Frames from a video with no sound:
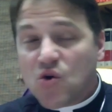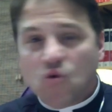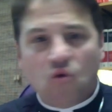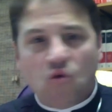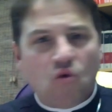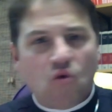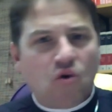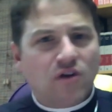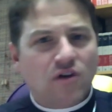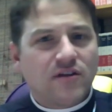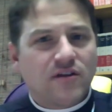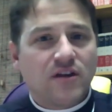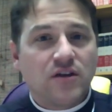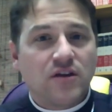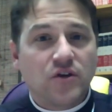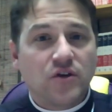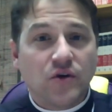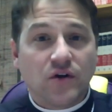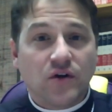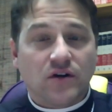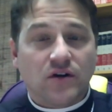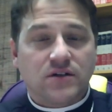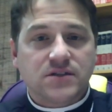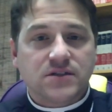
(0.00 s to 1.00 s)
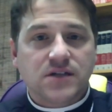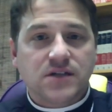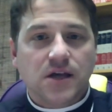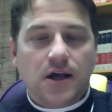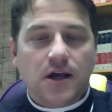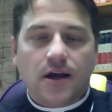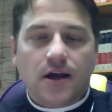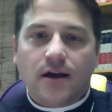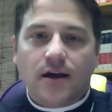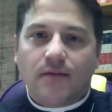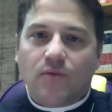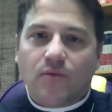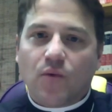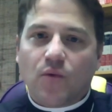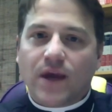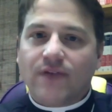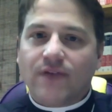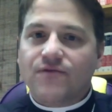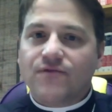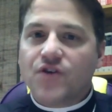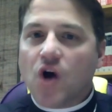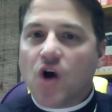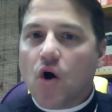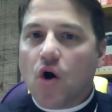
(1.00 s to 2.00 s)
or the looters, but we
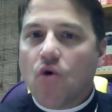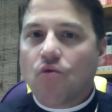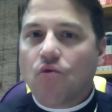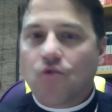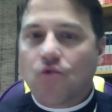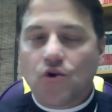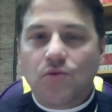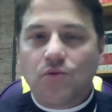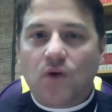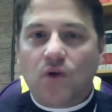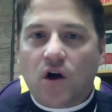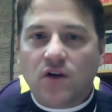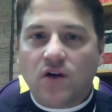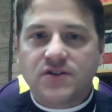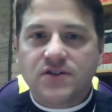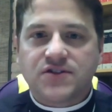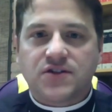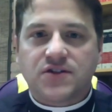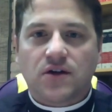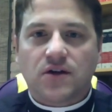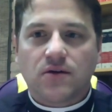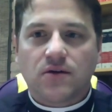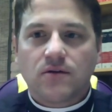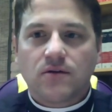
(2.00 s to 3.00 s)
have no room also